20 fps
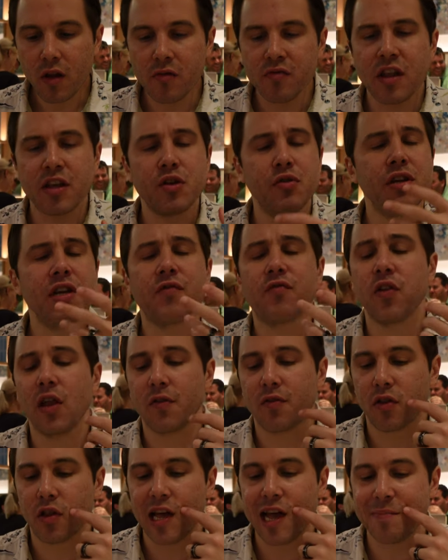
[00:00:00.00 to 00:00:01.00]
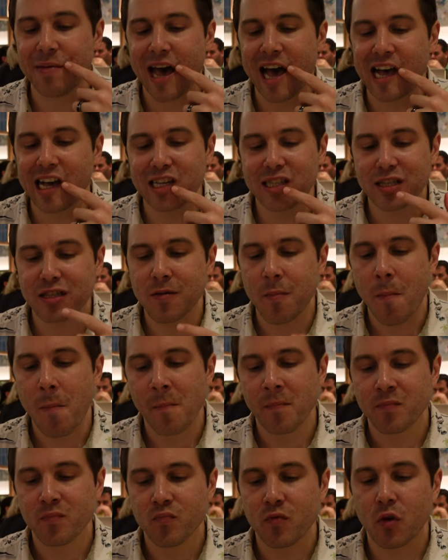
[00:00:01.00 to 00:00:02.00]
That unique flavor lamb has.
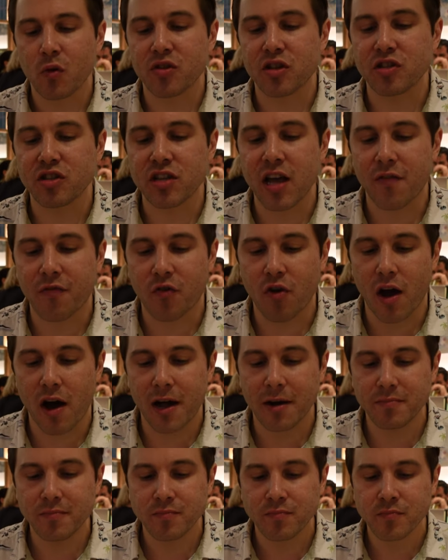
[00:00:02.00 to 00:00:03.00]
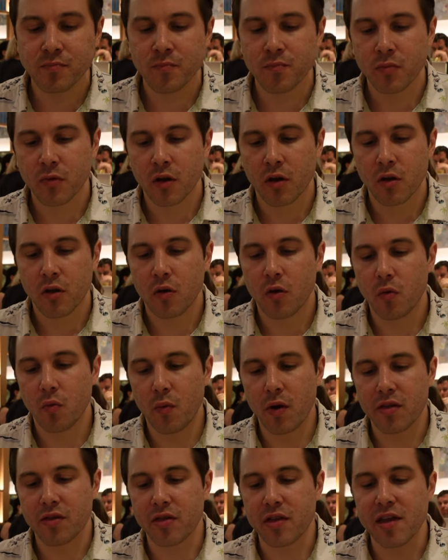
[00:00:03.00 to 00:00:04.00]
The saffron
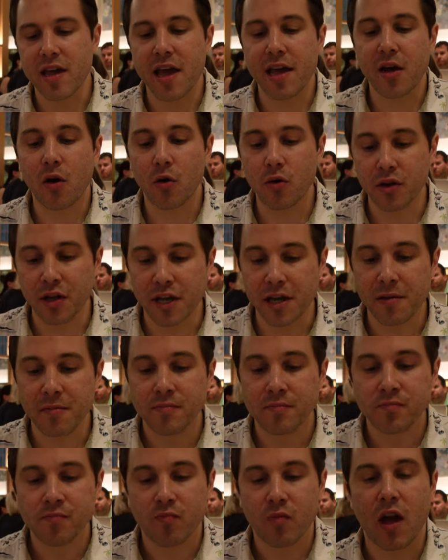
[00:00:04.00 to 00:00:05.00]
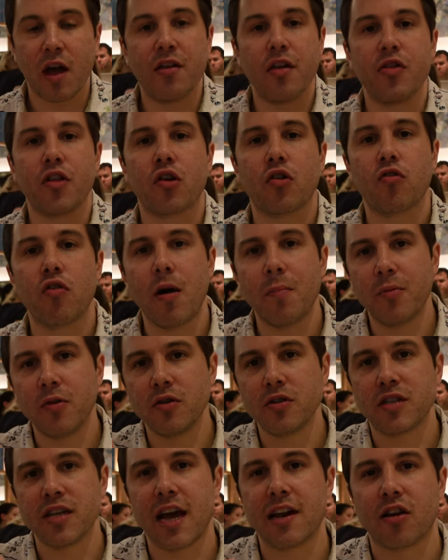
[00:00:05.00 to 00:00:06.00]
with the aioli. And then the
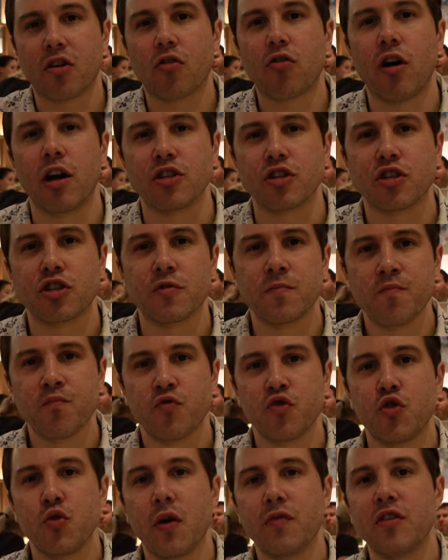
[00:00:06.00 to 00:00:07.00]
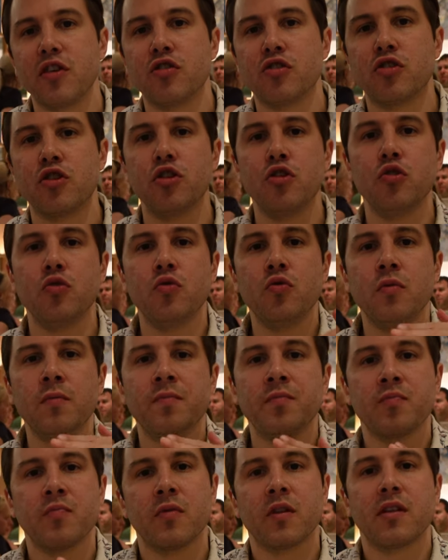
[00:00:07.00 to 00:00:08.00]
crumbles add a crunch. So you have these two
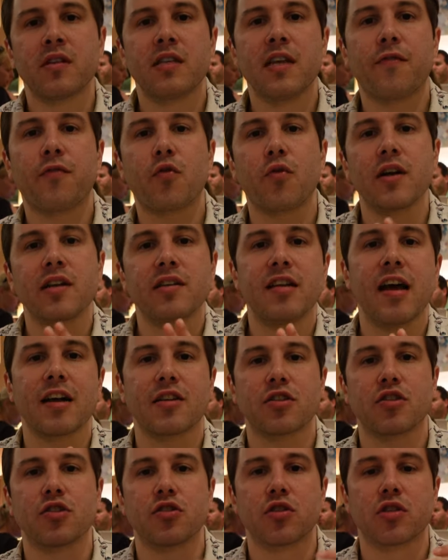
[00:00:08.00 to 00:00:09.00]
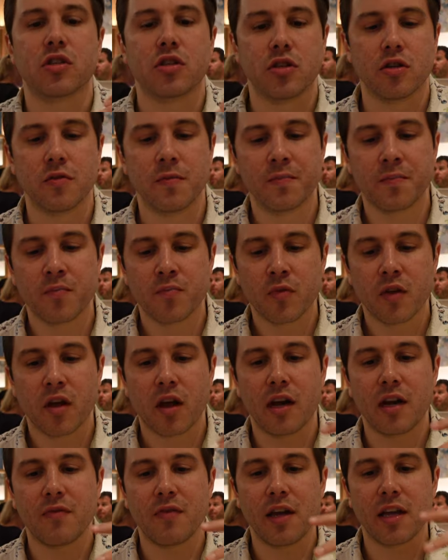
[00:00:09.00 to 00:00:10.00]
differing textures. The,
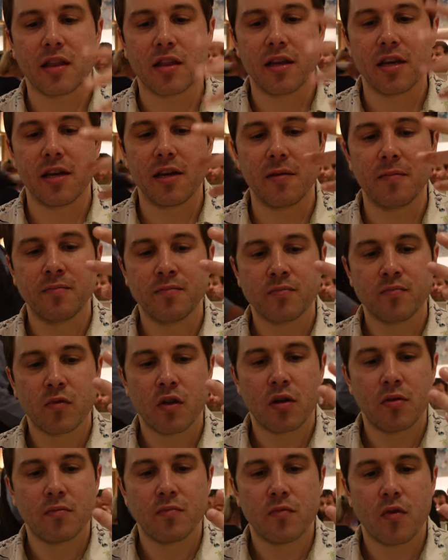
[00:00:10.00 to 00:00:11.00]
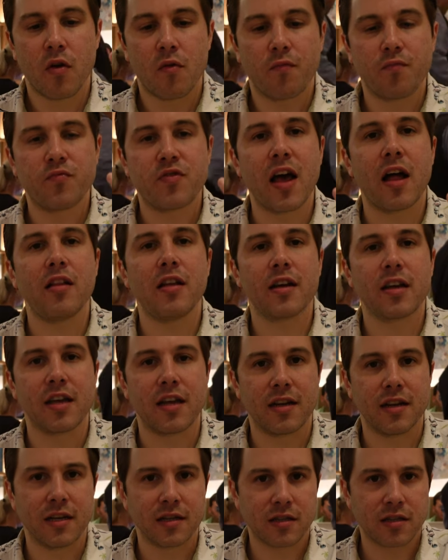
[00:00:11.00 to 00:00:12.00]
kind of like the
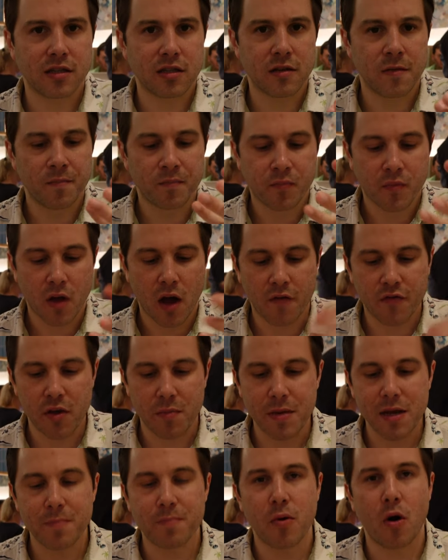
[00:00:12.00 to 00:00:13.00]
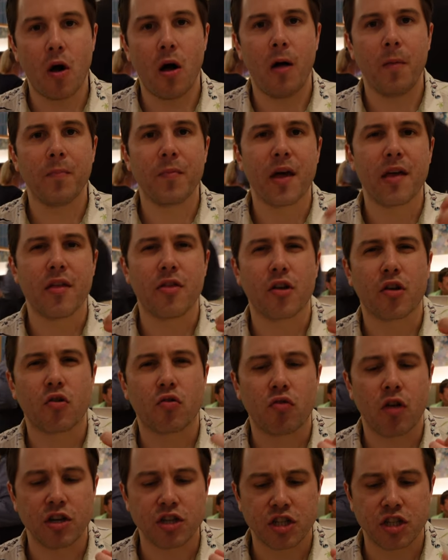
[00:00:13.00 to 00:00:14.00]
delicateness of the meatballs and the
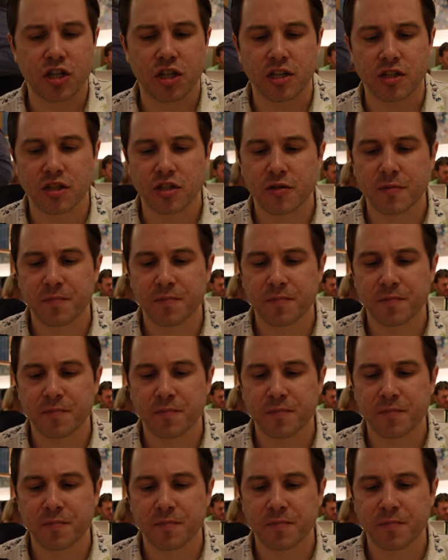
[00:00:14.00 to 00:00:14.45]
crunchiness